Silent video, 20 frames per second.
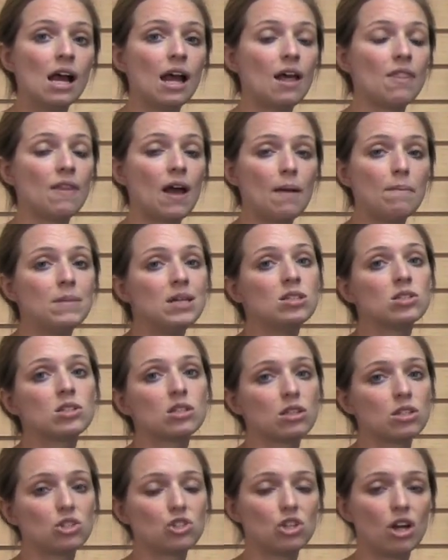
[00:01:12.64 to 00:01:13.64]
And that means
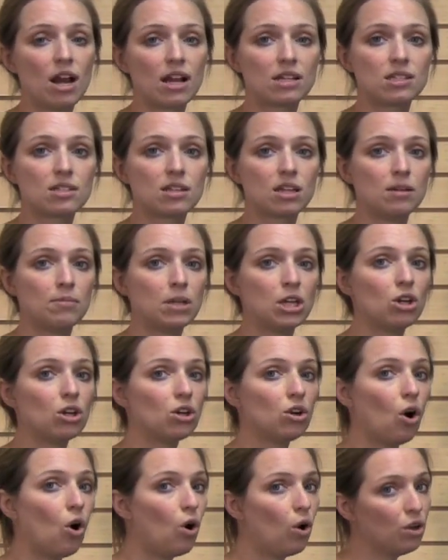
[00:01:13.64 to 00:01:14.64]
that this jacket's going to be good
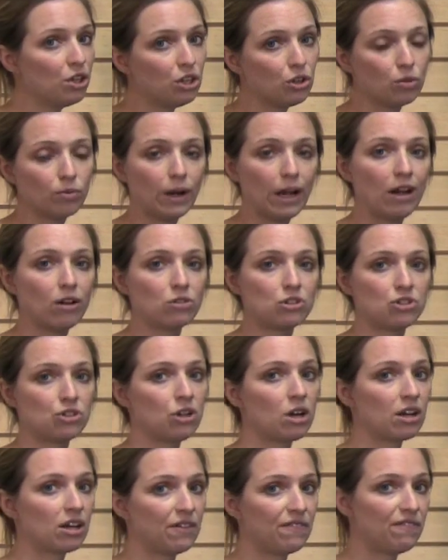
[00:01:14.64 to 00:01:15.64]
all year round. You're
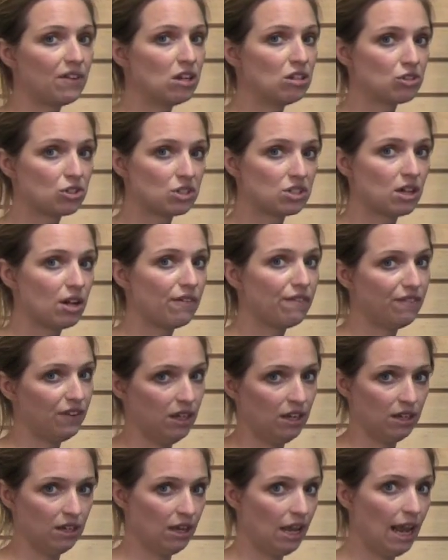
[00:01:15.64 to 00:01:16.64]
not going to find yourself
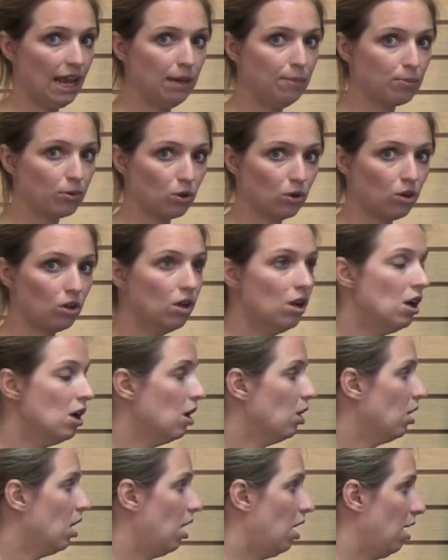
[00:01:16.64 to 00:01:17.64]
in April,
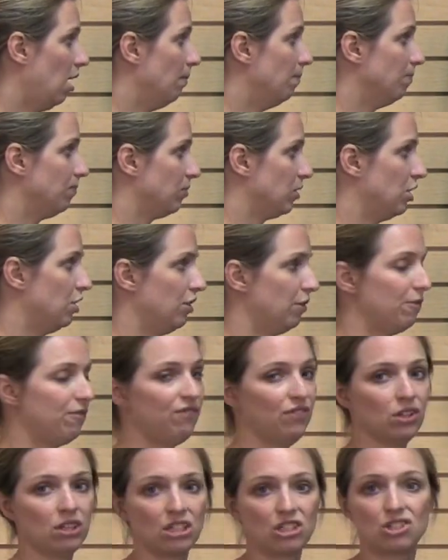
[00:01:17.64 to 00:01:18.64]
um, you know,
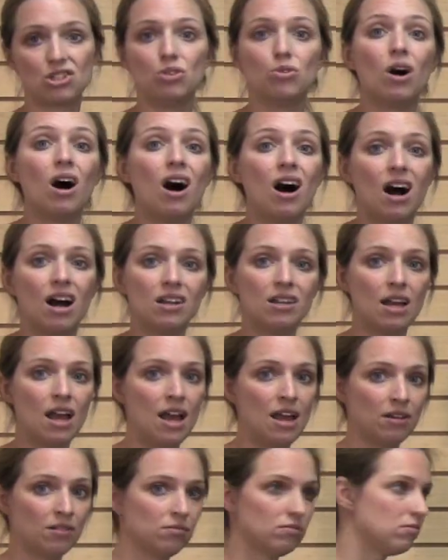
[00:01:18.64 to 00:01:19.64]
feeling too hot
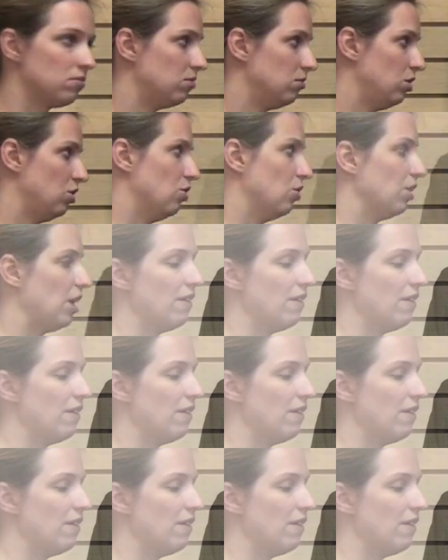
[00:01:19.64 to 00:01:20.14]
and you don't